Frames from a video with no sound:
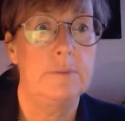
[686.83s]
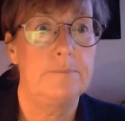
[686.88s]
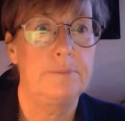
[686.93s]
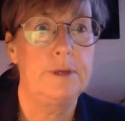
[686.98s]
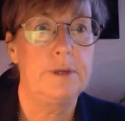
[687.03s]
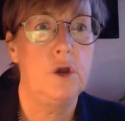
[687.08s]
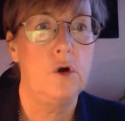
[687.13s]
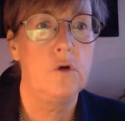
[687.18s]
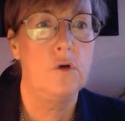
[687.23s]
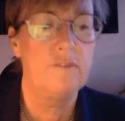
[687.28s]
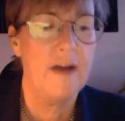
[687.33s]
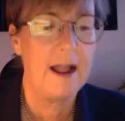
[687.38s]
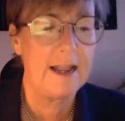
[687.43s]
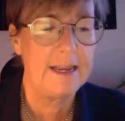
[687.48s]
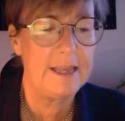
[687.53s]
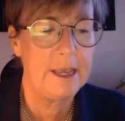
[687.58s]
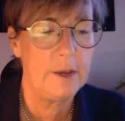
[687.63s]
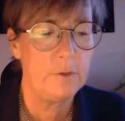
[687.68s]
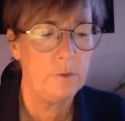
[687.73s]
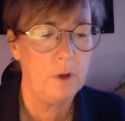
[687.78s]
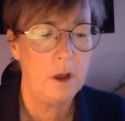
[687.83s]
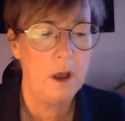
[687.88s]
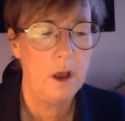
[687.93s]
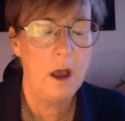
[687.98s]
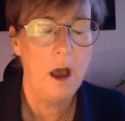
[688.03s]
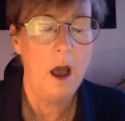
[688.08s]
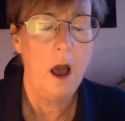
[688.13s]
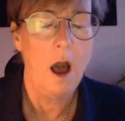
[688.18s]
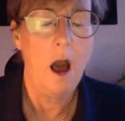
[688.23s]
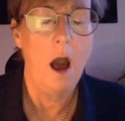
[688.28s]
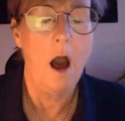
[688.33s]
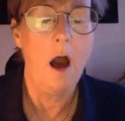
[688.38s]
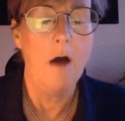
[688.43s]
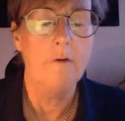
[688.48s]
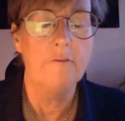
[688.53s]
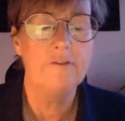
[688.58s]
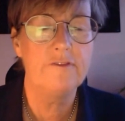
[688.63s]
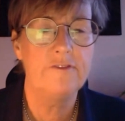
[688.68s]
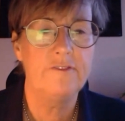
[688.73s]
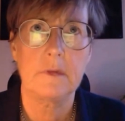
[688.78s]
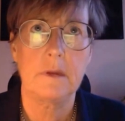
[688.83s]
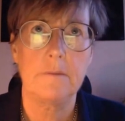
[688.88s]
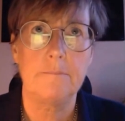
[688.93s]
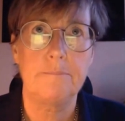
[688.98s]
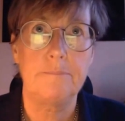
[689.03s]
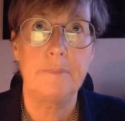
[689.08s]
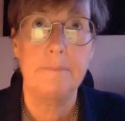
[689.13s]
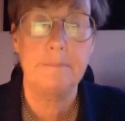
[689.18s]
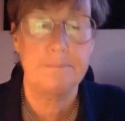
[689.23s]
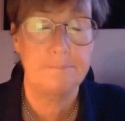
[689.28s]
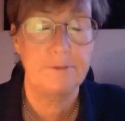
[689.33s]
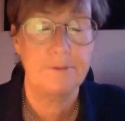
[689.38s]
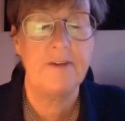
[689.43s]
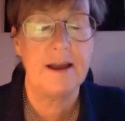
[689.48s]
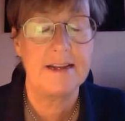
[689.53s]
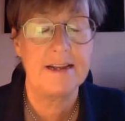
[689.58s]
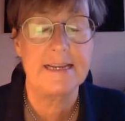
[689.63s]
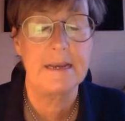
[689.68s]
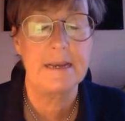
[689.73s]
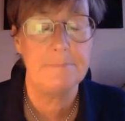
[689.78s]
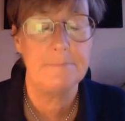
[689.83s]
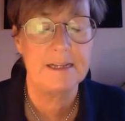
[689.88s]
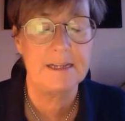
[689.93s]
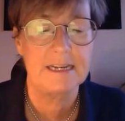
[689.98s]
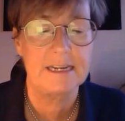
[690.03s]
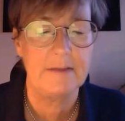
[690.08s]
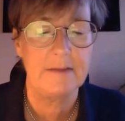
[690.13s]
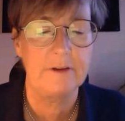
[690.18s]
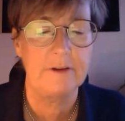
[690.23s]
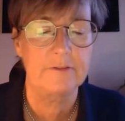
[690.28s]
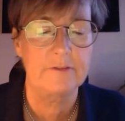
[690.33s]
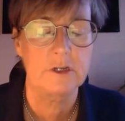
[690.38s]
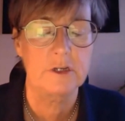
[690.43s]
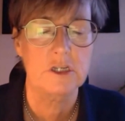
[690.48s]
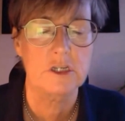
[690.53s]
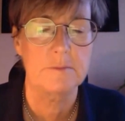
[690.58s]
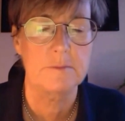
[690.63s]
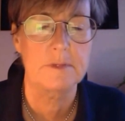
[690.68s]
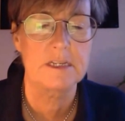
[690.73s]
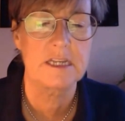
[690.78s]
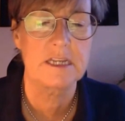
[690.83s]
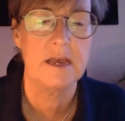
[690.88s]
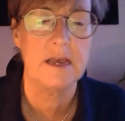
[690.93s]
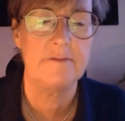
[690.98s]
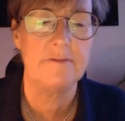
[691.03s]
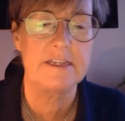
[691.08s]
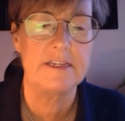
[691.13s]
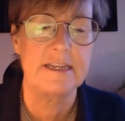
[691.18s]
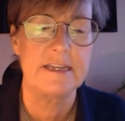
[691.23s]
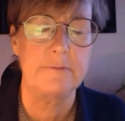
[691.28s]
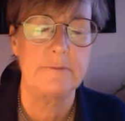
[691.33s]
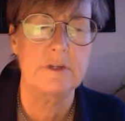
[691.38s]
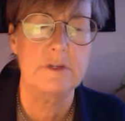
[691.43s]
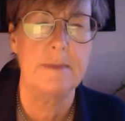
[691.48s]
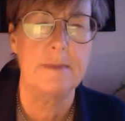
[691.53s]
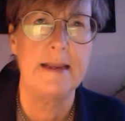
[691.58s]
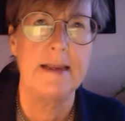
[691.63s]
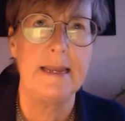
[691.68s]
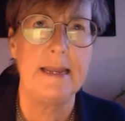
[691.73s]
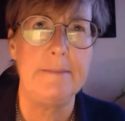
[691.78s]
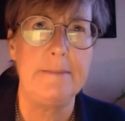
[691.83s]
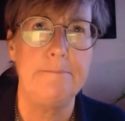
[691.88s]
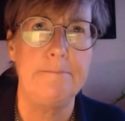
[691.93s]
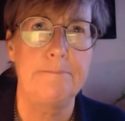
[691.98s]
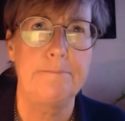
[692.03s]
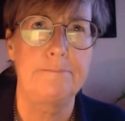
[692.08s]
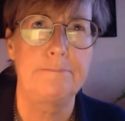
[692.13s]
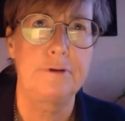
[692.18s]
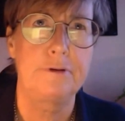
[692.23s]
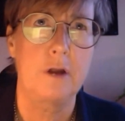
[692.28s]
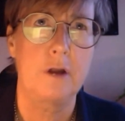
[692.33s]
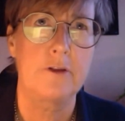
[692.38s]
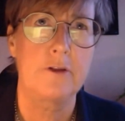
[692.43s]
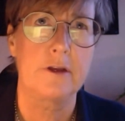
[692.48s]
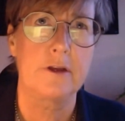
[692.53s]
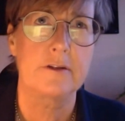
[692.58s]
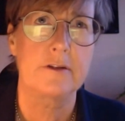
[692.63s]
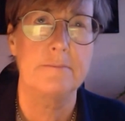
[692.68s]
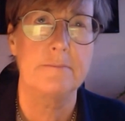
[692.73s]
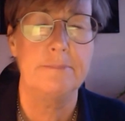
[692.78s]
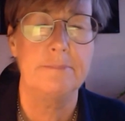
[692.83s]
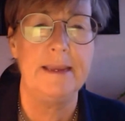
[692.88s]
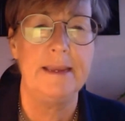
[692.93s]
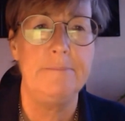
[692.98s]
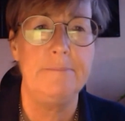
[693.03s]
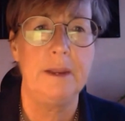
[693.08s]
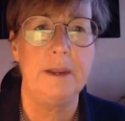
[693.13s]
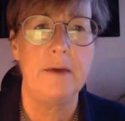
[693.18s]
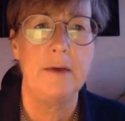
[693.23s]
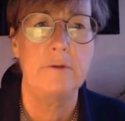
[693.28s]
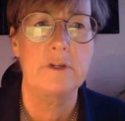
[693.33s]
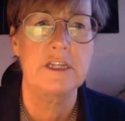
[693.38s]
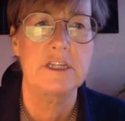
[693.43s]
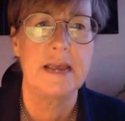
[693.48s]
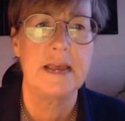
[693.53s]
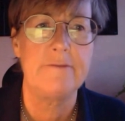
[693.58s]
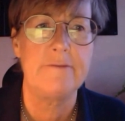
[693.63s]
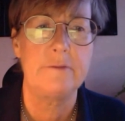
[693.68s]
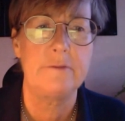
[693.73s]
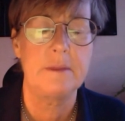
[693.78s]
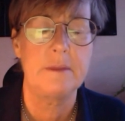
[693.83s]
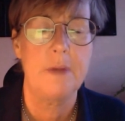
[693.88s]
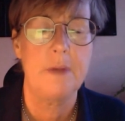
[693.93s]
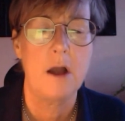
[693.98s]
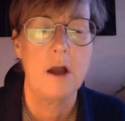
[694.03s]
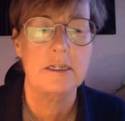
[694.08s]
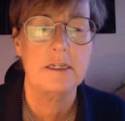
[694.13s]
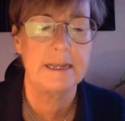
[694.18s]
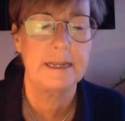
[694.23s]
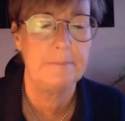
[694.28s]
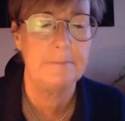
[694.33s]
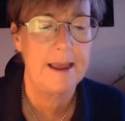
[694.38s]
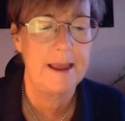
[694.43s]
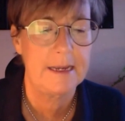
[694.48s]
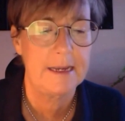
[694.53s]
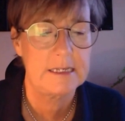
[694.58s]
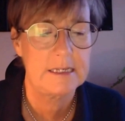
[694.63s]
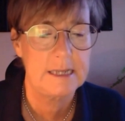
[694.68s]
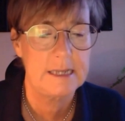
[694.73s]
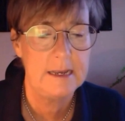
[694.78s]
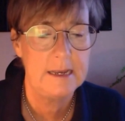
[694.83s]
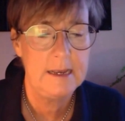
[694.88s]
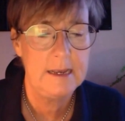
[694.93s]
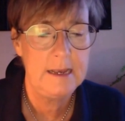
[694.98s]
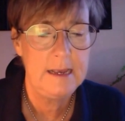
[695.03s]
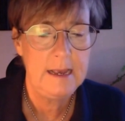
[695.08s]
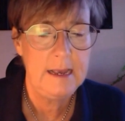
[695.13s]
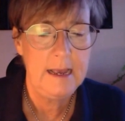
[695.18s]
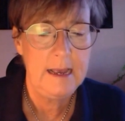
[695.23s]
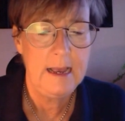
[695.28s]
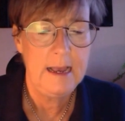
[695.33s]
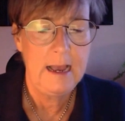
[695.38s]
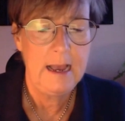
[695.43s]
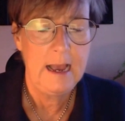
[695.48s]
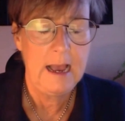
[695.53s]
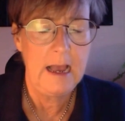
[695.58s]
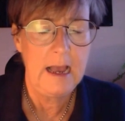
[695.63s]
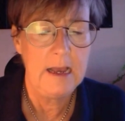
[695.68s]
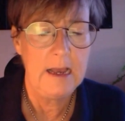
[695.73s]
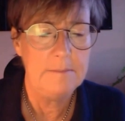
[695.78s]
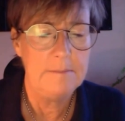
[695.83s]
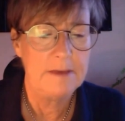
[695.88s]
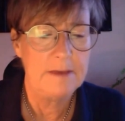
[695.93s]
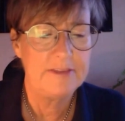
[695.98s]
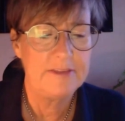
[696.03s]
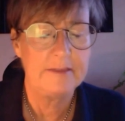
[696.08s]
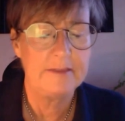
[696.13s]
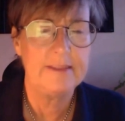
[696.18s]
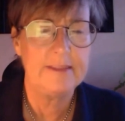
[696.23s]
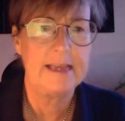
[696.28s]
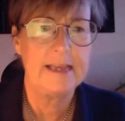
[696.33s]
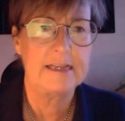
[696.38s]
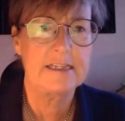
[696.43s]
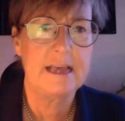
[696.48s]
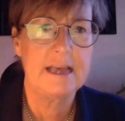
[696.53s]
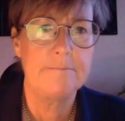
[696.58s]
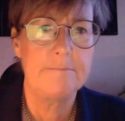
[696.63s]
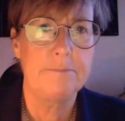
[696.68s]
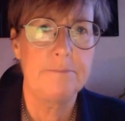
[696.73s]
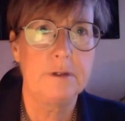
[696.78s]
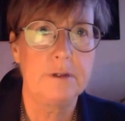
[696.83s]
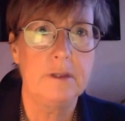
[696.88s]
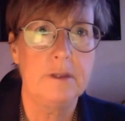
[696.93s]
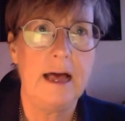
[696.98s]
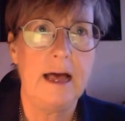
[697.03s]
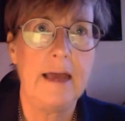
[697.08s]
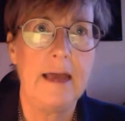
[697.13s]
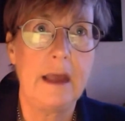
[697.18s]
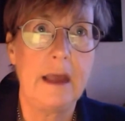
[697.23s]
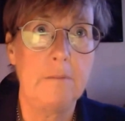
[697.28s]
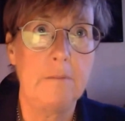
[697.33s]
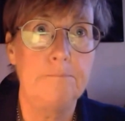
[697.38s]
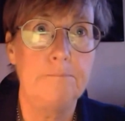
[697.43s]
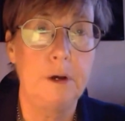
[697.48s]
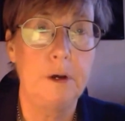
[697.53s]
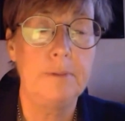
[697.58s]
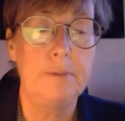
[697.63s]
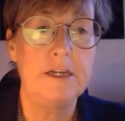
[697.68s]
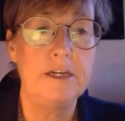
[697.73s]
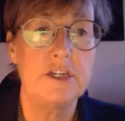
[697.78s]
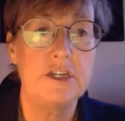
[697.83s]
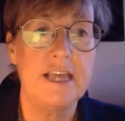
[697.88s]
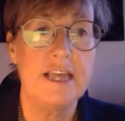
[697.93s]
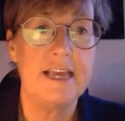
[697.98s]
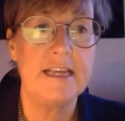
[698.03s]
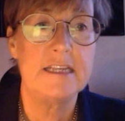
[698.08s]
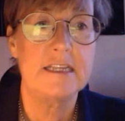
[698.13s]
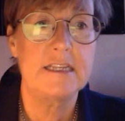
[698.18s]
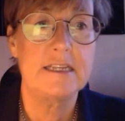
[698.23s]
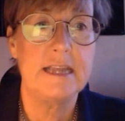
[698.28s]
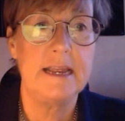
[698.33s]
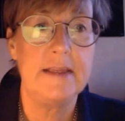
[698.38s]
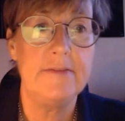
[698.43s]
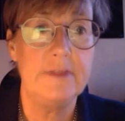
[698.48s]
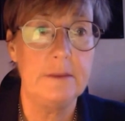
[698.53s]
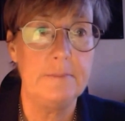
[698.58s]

pure value of providing a better level of customer service. It was mainly product and people, I would say, from the marketing mix. I think the example, and I'll publish this in the